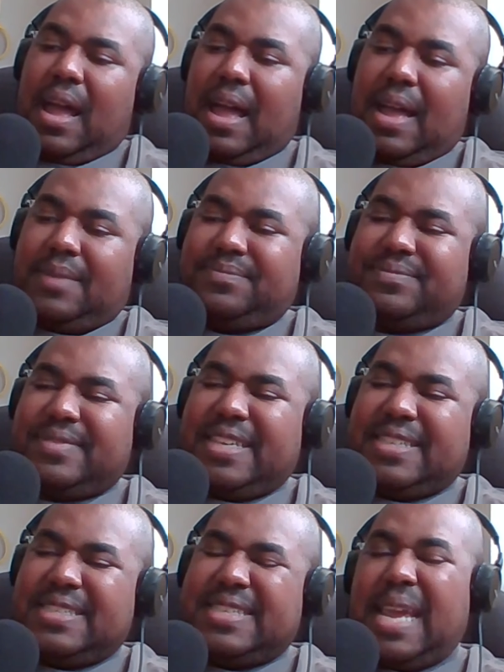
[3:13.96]
Uh
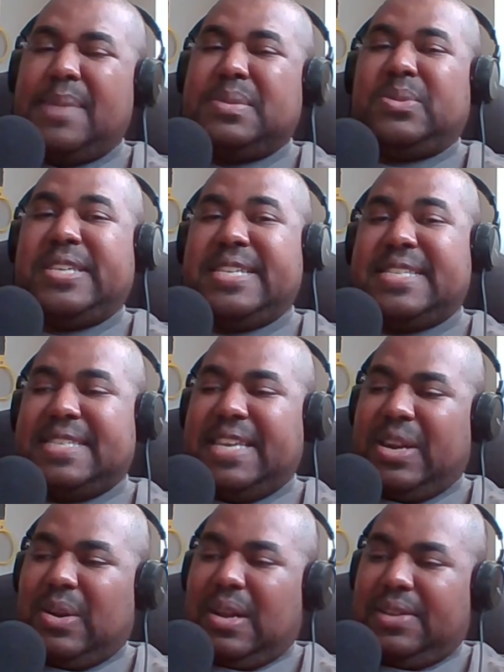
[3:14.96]
James Woods is
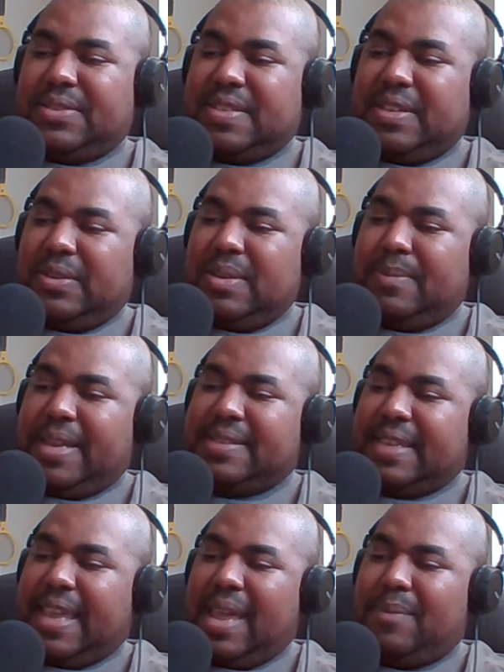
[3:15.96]
here also. He
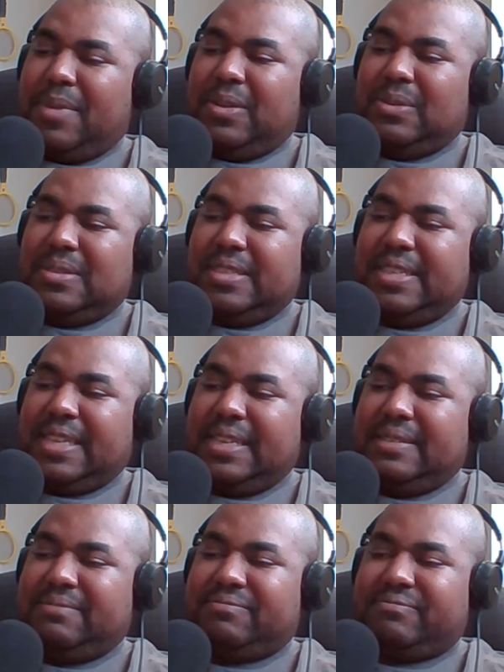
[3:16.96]
makes a cameo
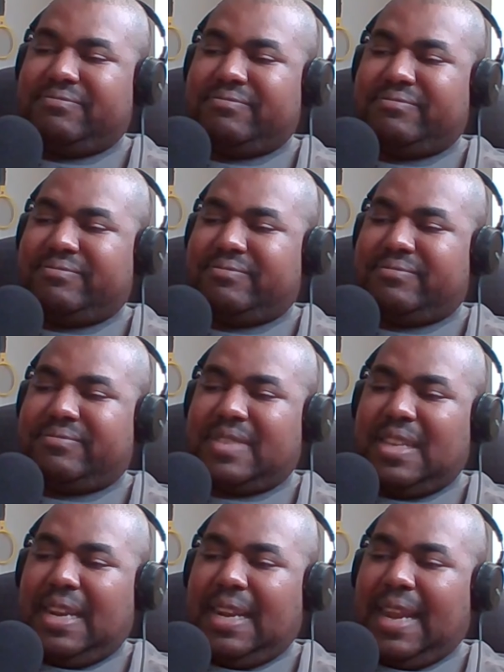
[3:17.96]
looking
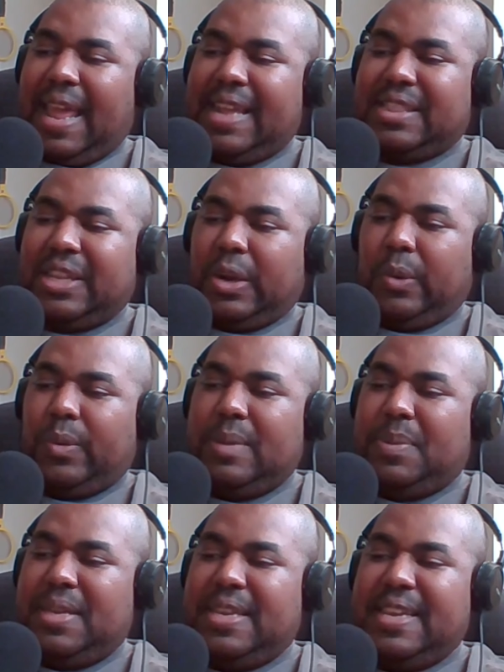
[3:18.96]
like the
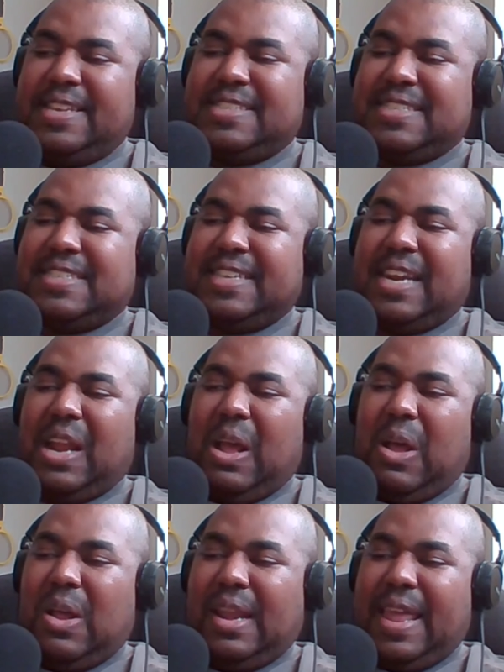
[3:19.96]
creep he is, just looking
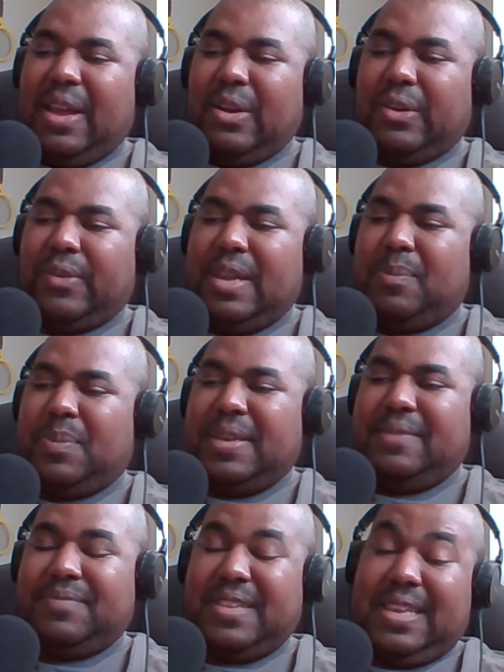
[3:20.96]
all out
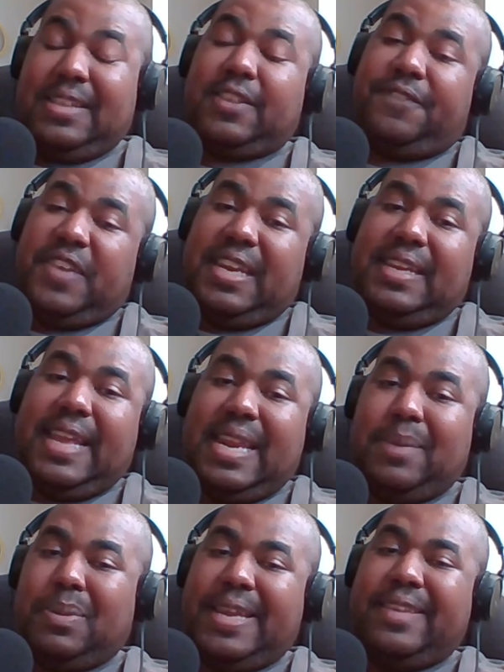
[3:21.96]
creepy. It's fitting that
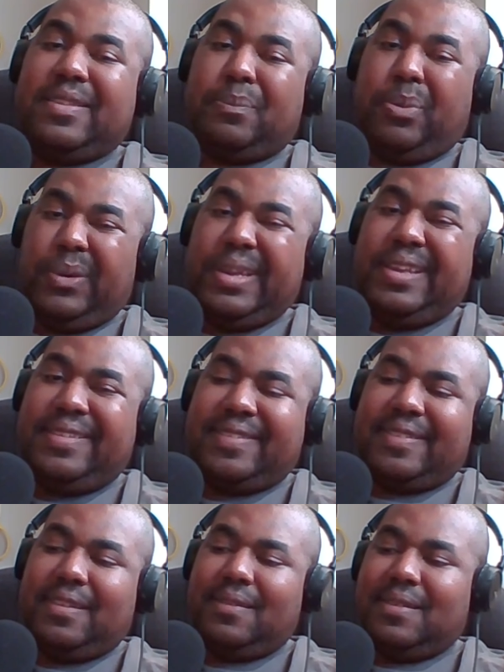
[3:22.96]
he plays a
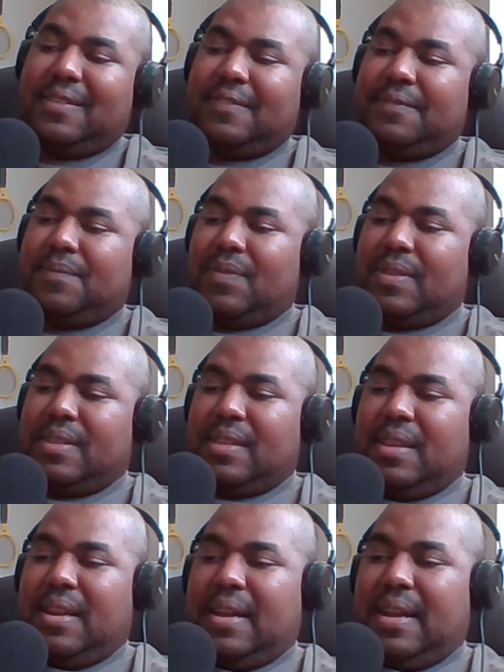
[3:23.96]
priest.
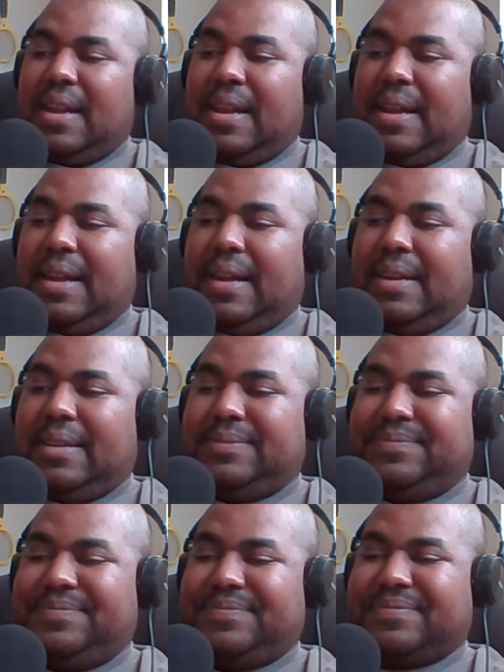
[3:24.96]
Um